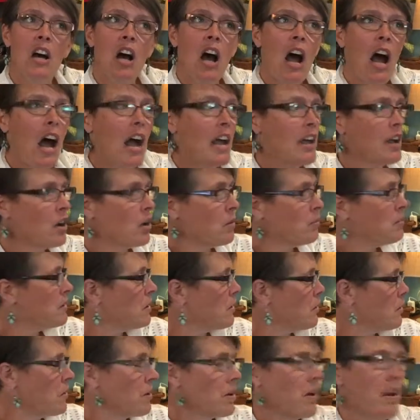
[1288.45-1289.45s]
I hope
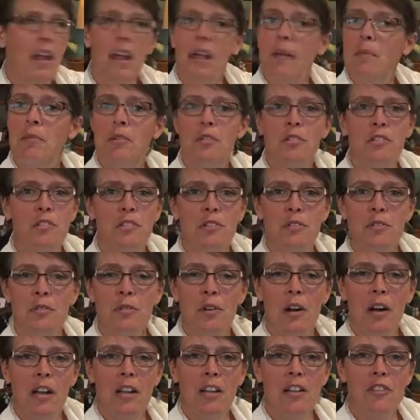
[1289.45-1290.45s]
that we're able
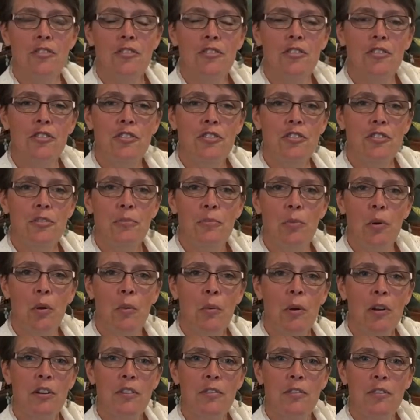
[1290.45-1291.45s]
to introduce you to more
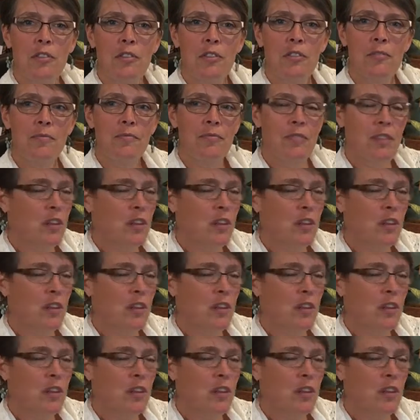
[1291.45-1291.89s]
wonderful